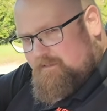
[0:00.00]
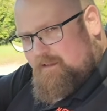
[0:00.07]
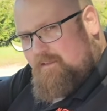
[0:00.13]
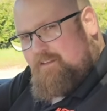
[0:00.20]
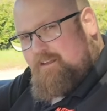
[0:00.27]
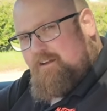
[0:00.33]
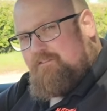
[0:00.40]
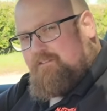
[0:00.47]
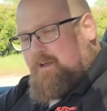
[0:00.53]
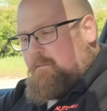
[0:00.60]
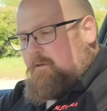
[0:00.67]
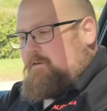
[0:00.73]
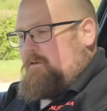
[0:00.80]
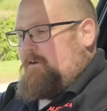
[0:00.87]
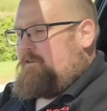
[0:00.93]
something I've come
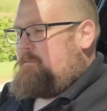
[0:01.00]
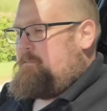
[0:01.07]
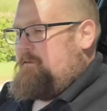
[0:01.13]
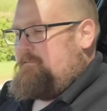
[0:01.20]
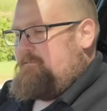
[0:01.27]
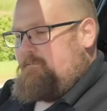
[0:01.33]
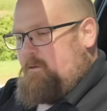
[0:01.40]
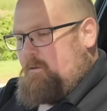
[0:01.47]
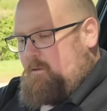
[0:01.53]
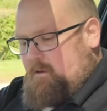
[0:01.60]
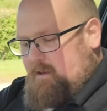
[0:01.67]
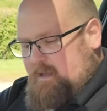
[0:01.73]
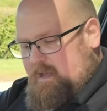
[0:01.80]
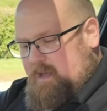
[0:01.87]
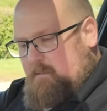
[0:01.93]
across
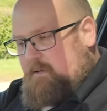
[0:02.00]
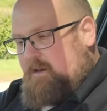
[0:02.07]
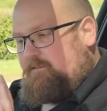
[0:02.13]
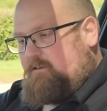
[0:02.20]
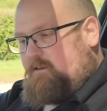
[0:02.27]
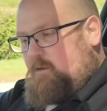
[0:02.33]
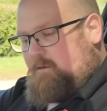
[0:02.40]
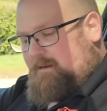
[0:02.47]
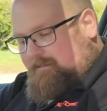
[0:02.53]
before. But if you do want